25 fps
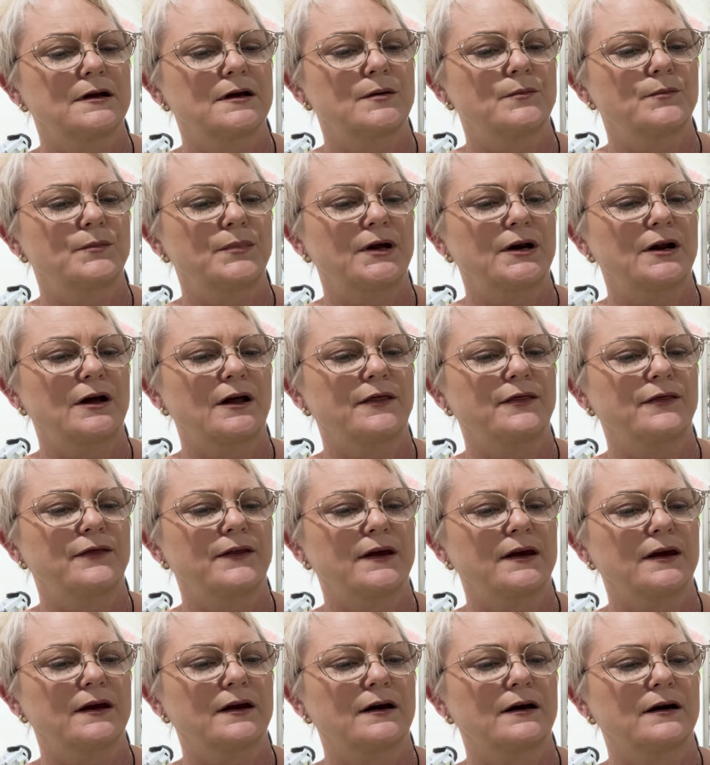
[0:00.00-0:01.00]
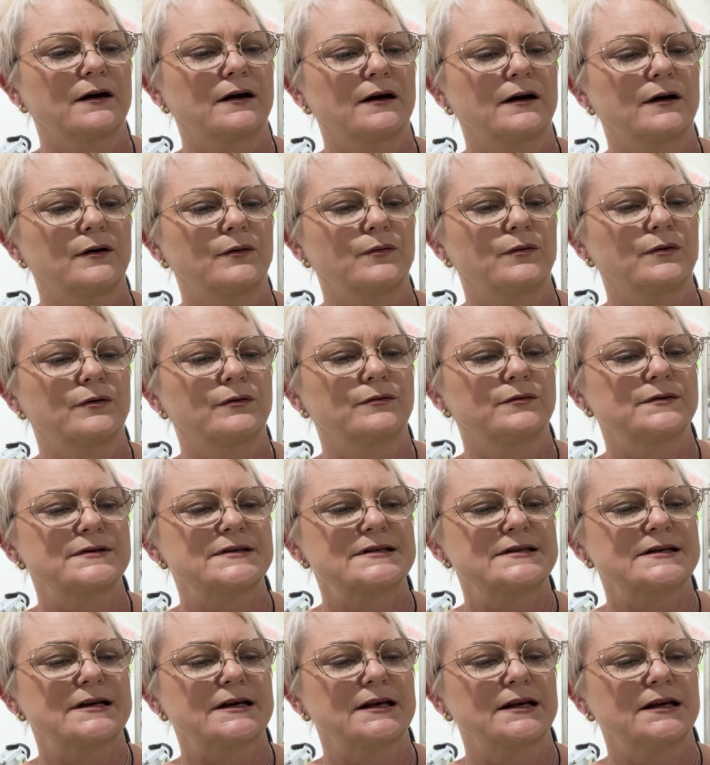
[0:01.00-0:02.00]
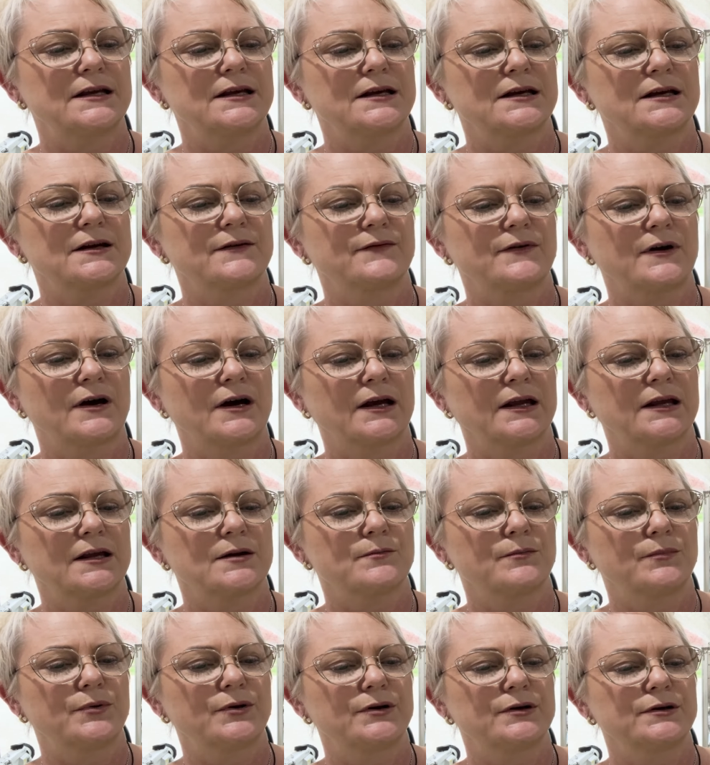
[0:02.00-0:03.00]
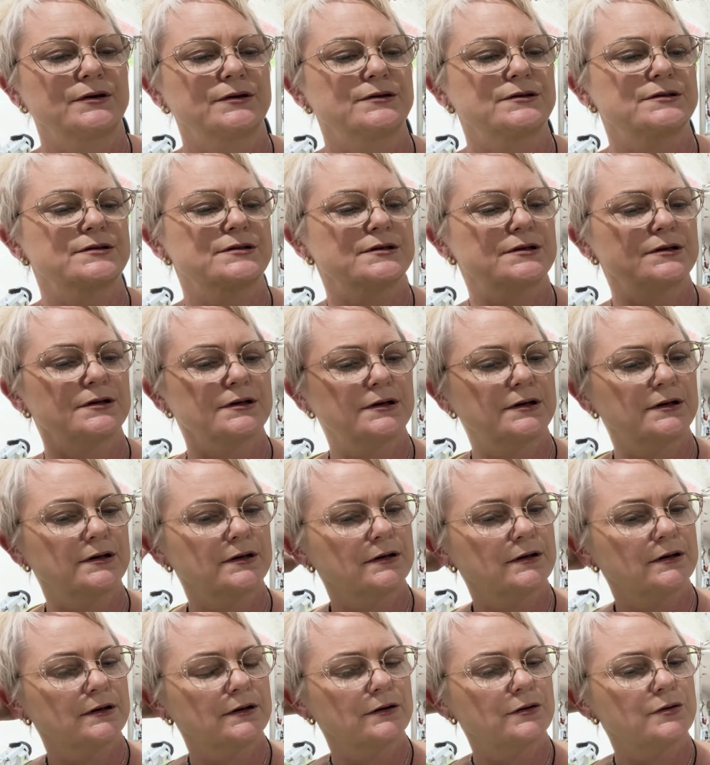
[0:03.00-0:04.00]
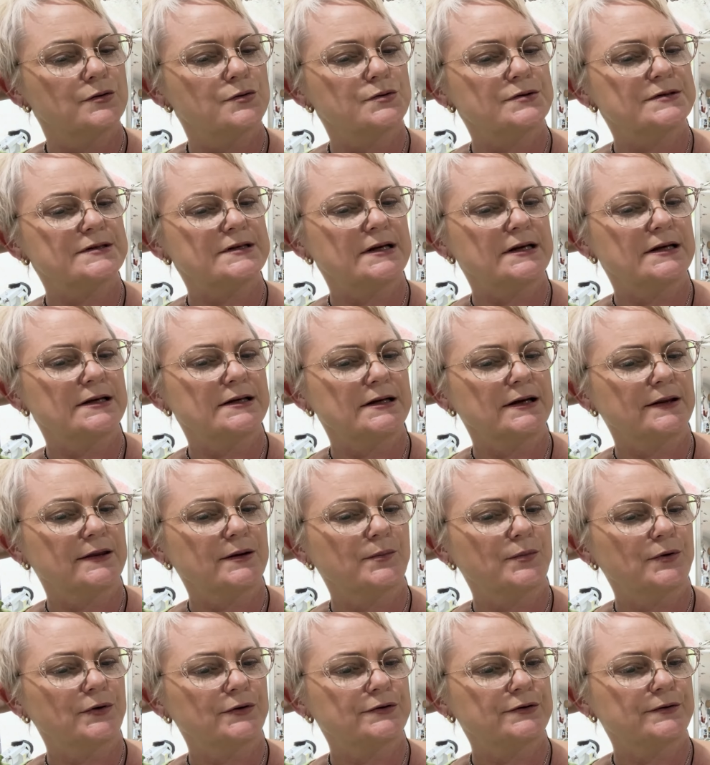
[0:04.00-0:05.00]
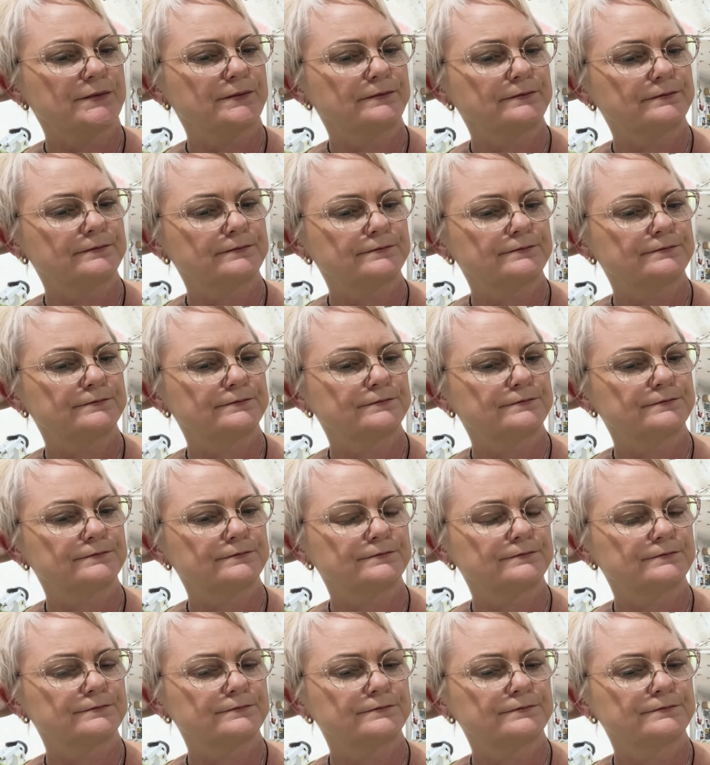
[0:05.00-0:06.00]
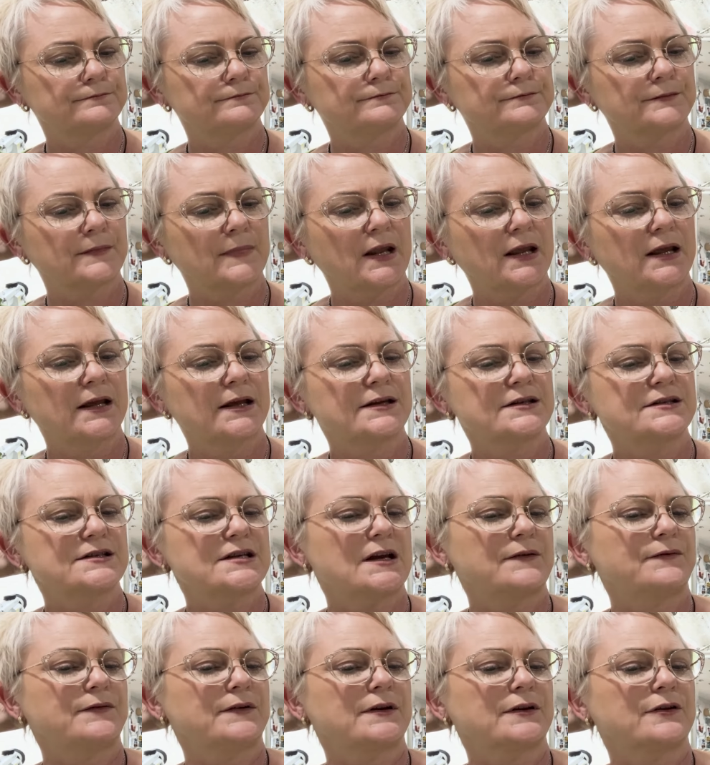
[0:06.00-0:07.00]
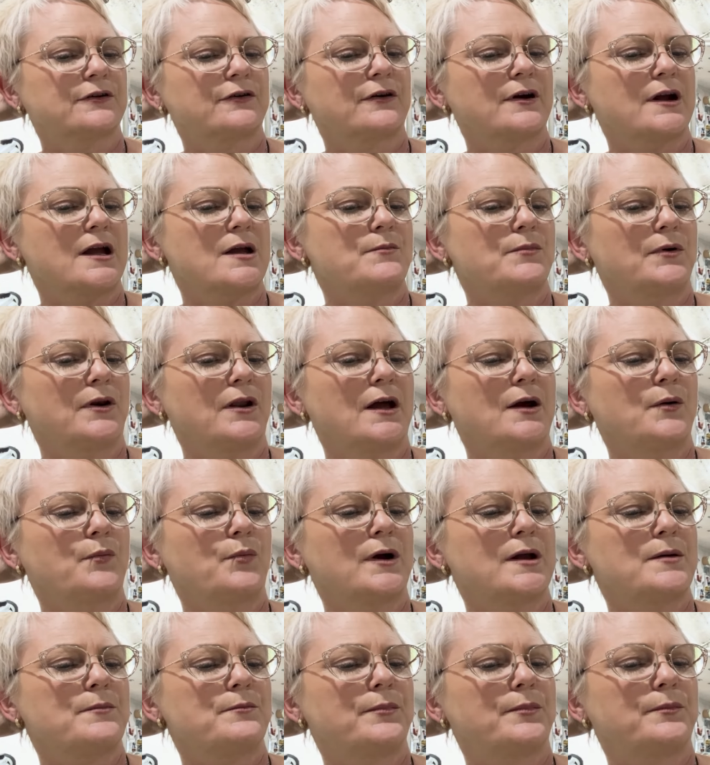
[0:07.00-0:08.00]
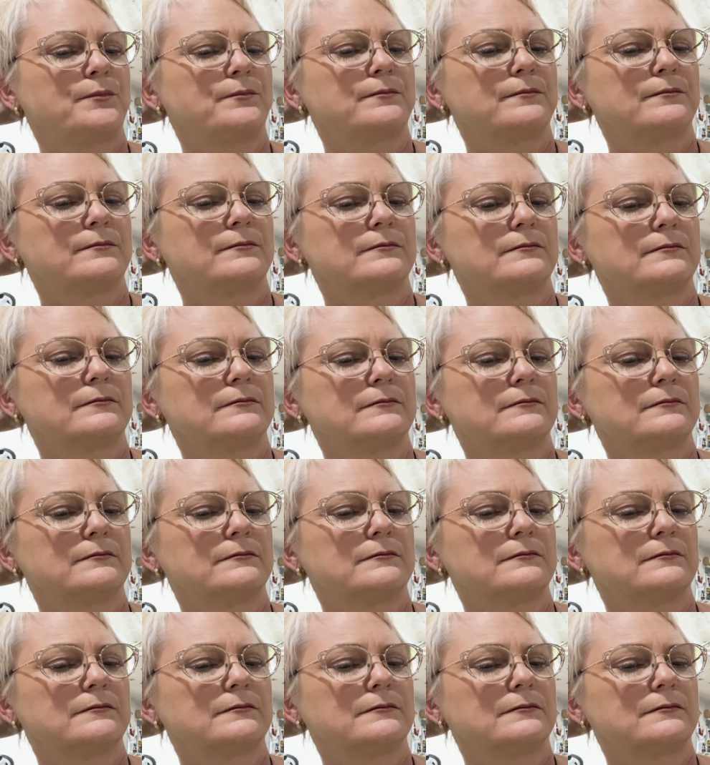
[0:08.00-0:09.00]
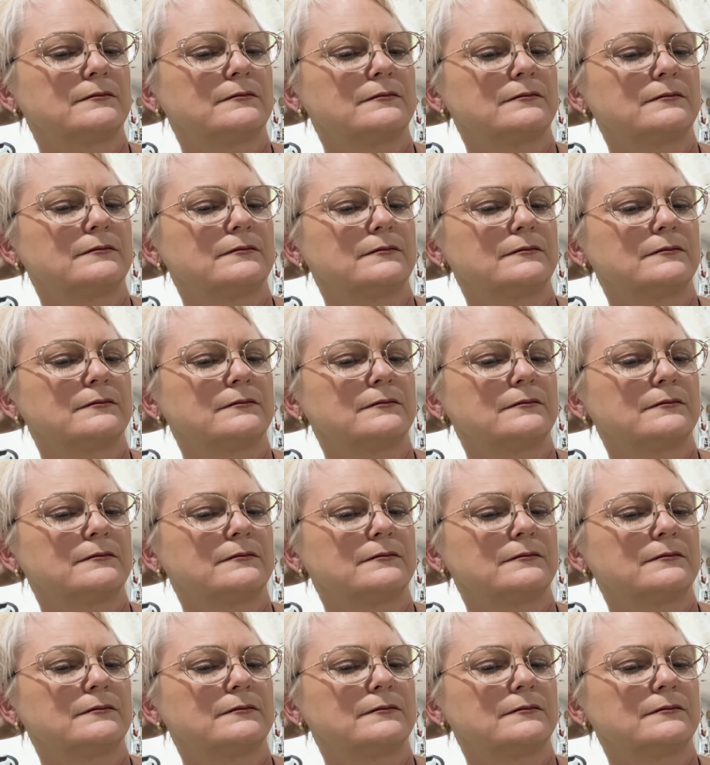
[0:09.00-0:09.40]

But I think I will see if I can put horsehair down the bottom. Taffeta crepe, lightweight. I